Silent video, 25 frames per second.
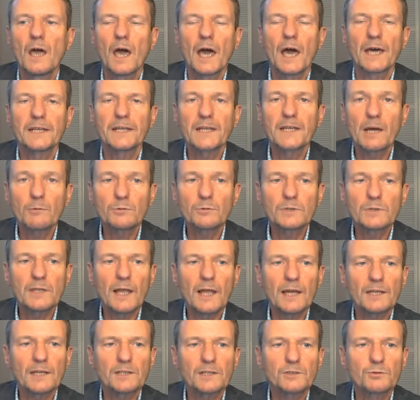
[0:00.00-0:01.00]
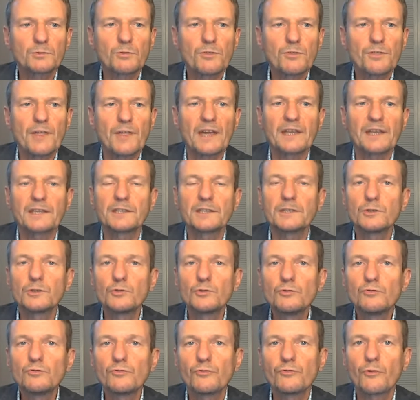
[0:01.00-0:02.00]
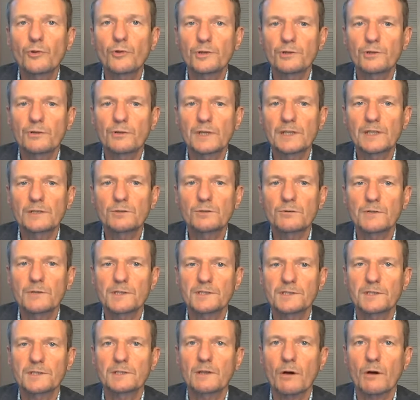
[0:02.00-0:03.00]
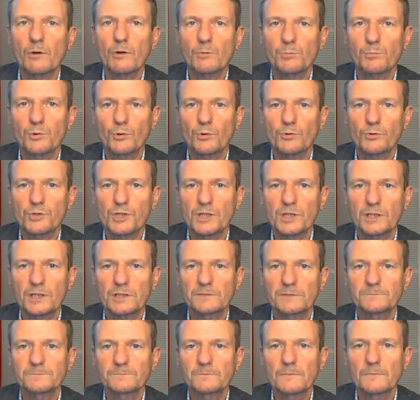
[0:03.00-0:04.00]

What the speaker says: and I would like to thank you for your interest in our project.